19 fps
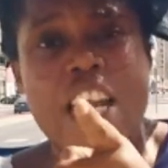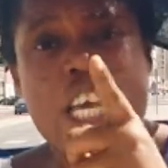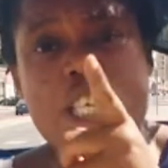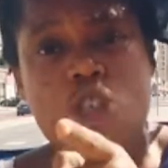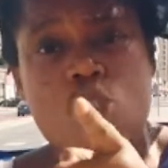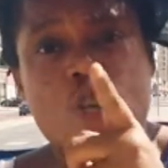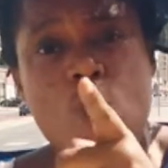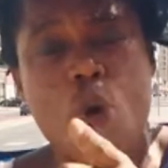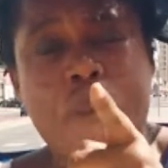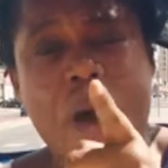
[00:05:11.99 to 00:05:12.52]

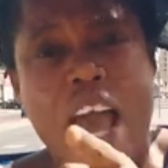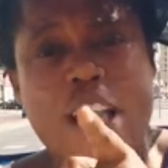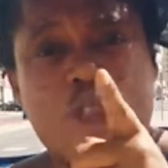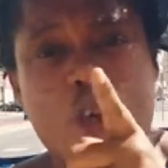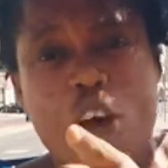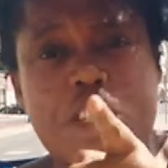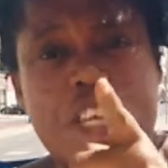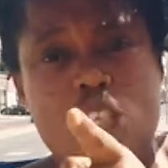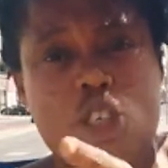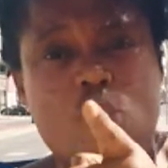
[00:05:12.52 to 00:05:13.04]
instrument
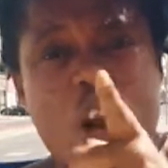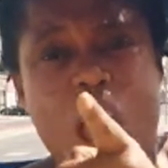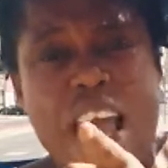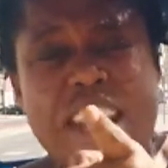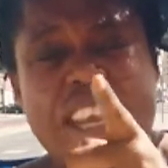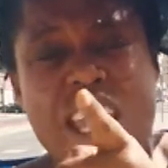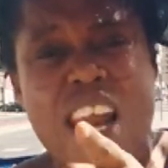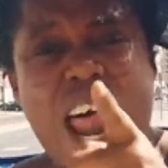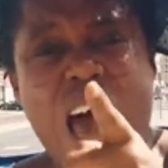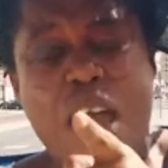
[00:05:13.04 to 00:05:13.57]
to destroy
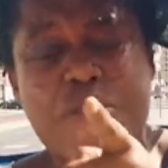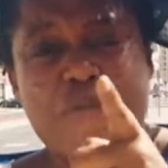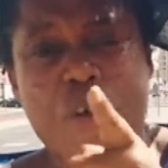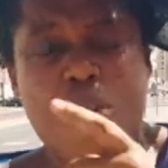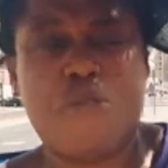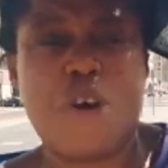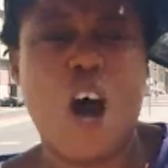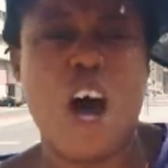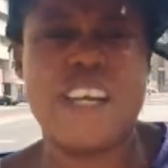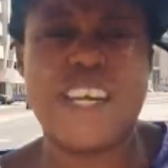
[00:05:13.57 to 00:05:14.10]
the life
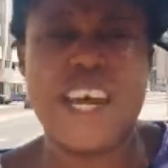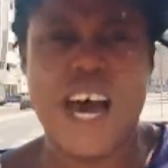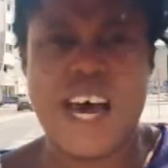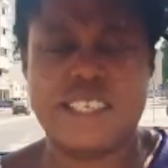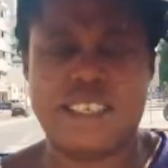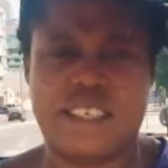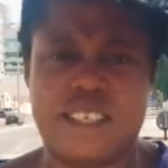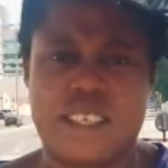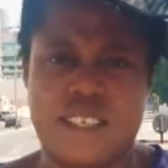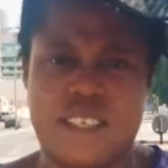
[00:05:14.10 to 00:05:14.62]
of others?